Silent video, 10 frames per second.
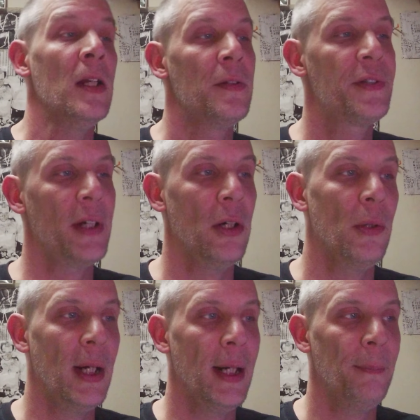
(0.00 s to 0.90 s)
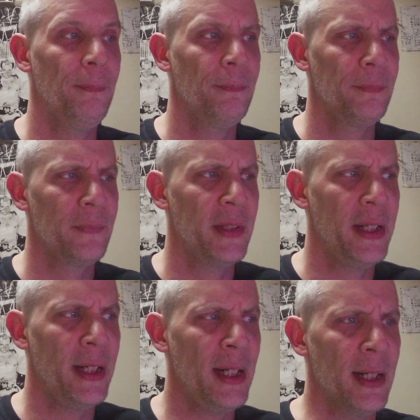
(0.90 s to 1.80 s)
So,
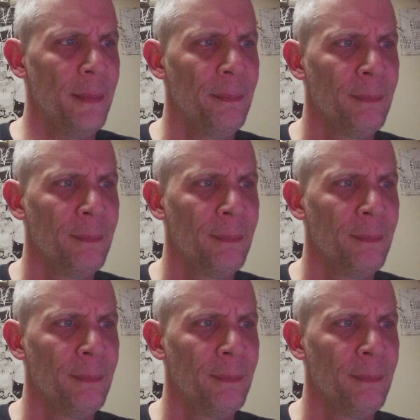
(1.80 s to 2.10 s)
yeah.